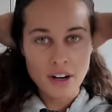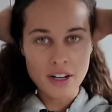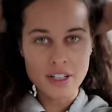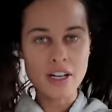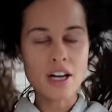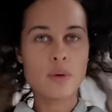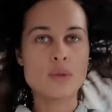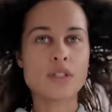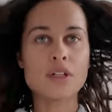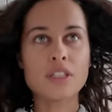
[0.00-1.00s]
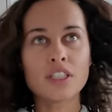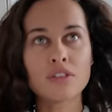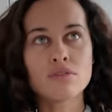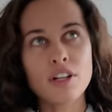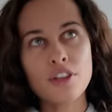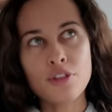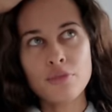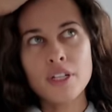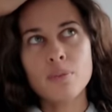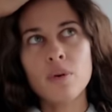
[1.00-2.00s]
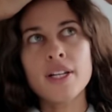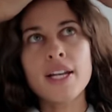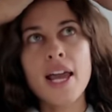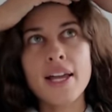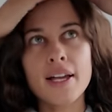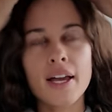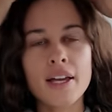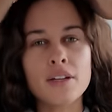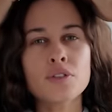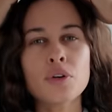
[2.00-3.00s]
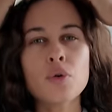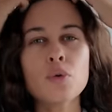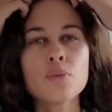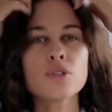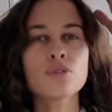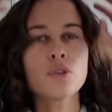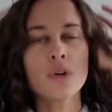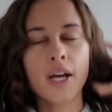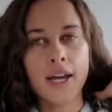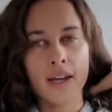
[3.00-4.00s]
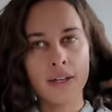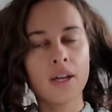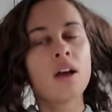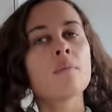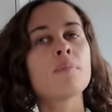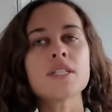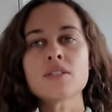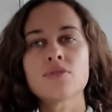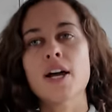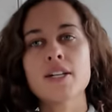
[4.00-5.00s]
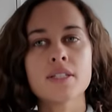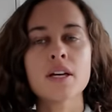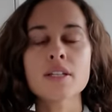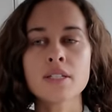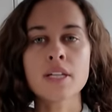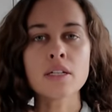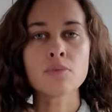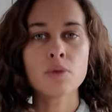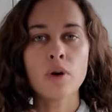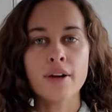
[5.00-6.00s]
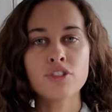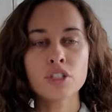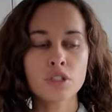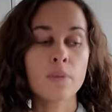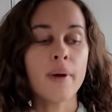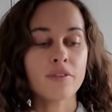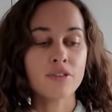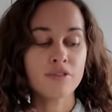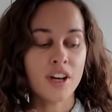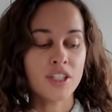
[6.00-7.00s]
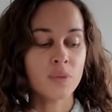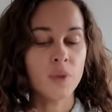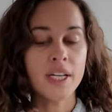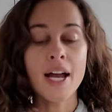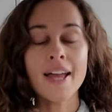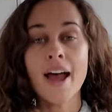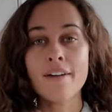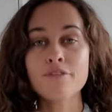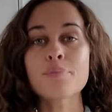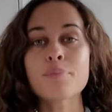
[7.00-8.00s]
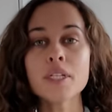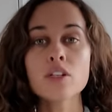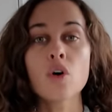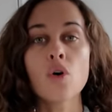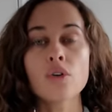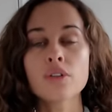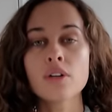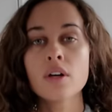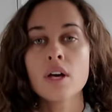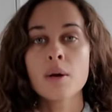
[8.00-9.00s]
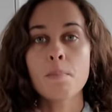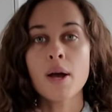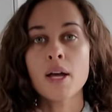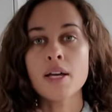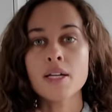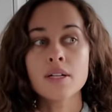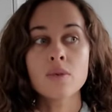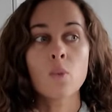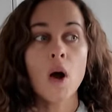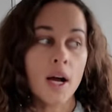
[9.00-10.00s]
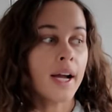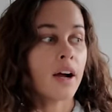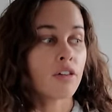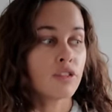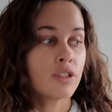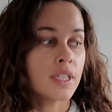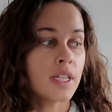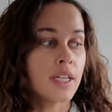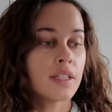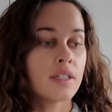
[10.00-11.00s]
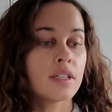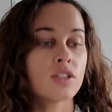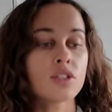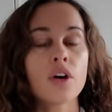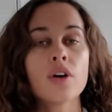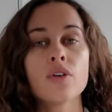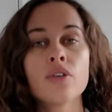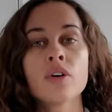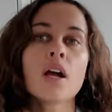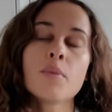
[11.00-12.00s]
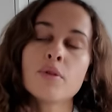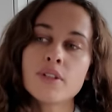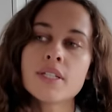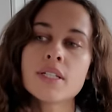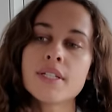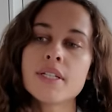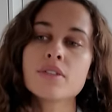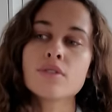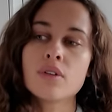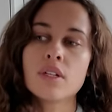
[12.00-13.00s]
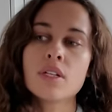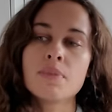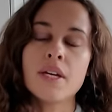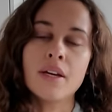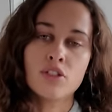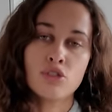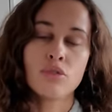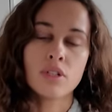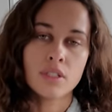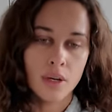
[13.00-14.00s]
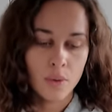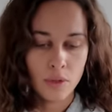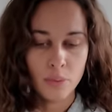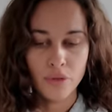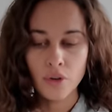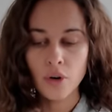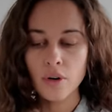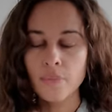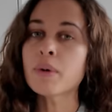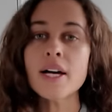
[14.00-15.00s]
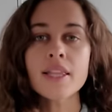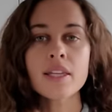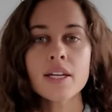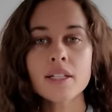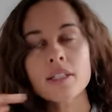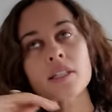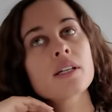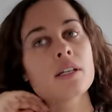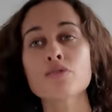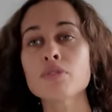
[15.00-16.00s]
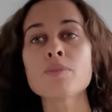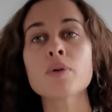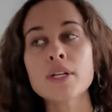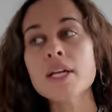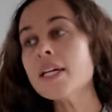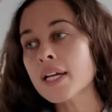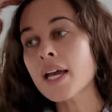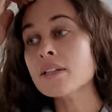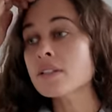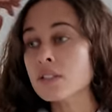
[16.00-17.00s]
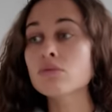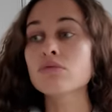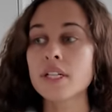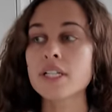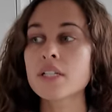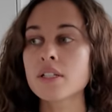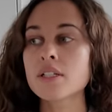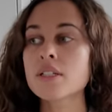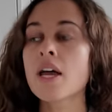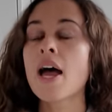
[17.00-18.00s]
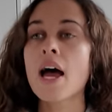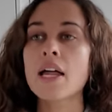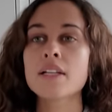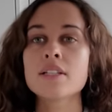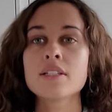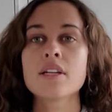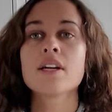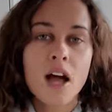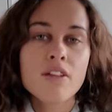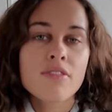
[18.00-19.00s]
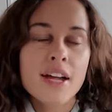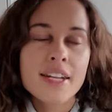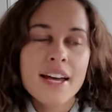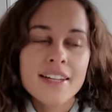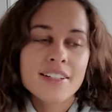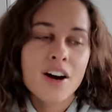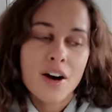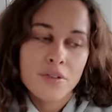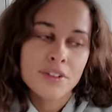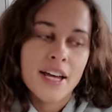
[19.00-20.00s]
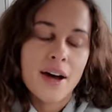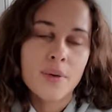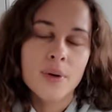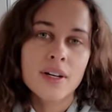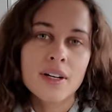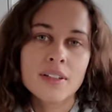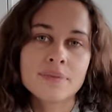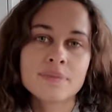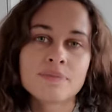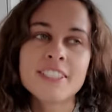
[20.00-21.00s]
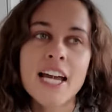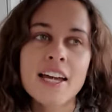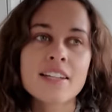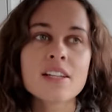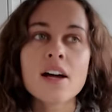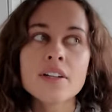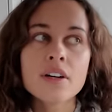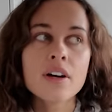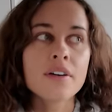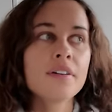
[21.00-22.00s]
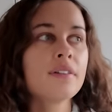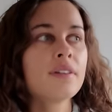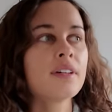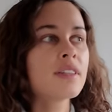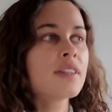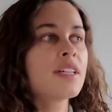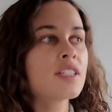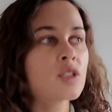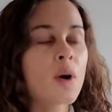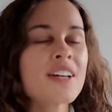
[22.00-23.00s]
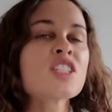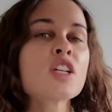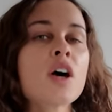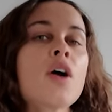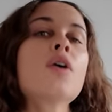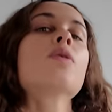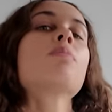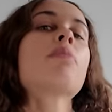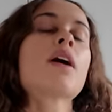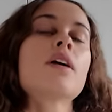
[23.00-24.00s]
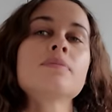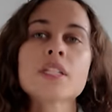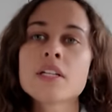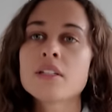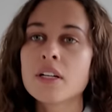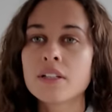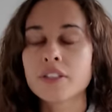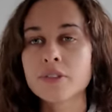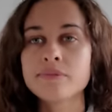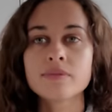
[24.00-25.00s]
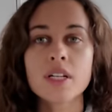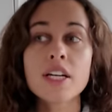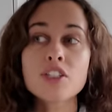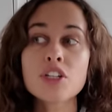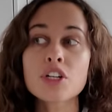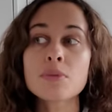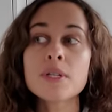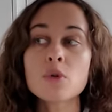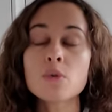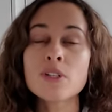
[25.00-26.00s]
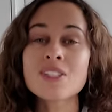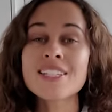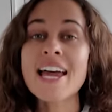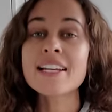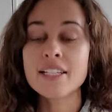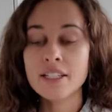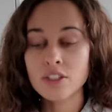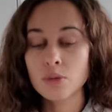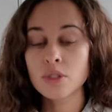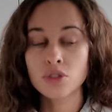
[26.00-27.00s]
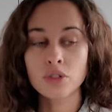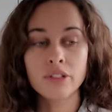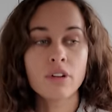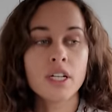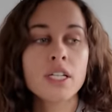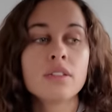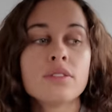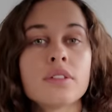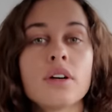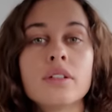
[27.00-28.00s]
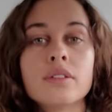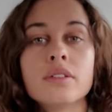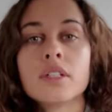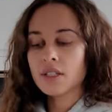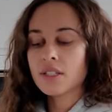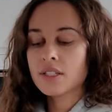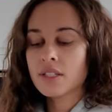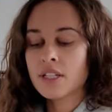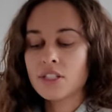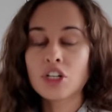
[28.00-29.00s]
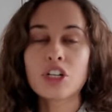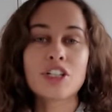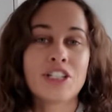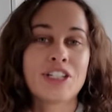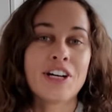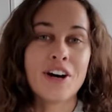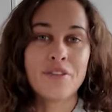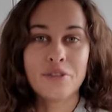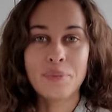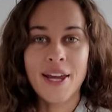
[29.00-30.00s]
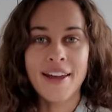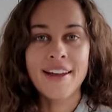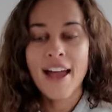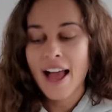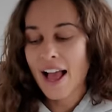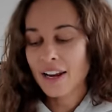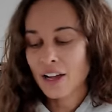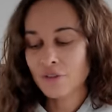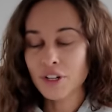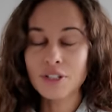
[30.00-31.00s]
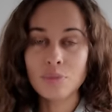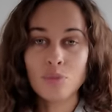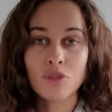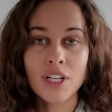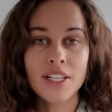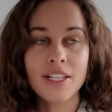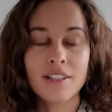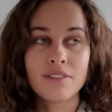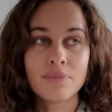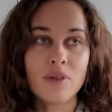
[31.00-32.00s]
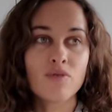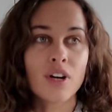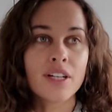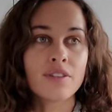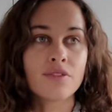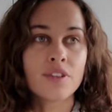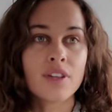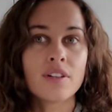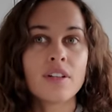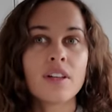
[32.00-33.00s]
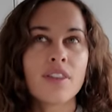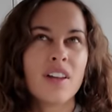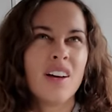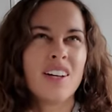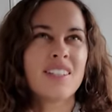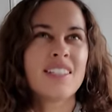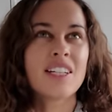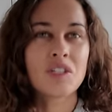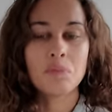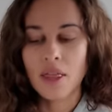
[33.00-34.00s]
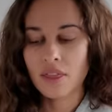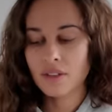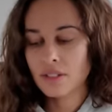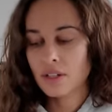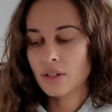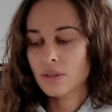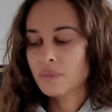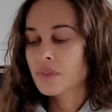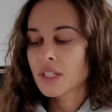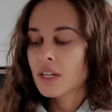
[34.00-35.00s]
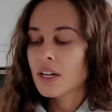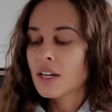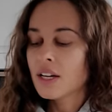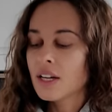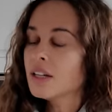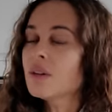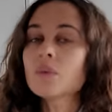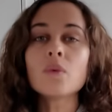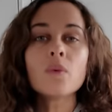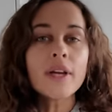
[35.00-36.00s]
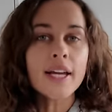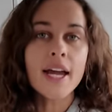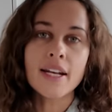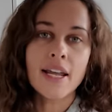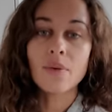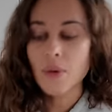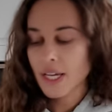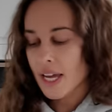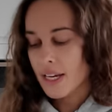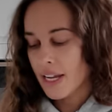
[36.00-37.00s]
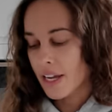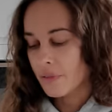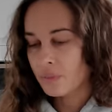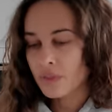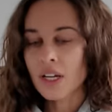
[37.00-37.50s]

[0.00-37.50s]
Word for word: run. I was only to run 3.8K, so almost 4K, but it's fine, it's understandable. I've just got back from Fashion Week. I haven't been on my workout routine. So I'm obviously not gonna be as strong as I was before, but I think that 3.8K is still really good. And I ran that in half an hour. Yes, I know it's quite slow, but look, it took me almost 10 years to enjoy running, so this is a good start for me. And I've only really been running for the last six months, so we're getting there, we're getting there.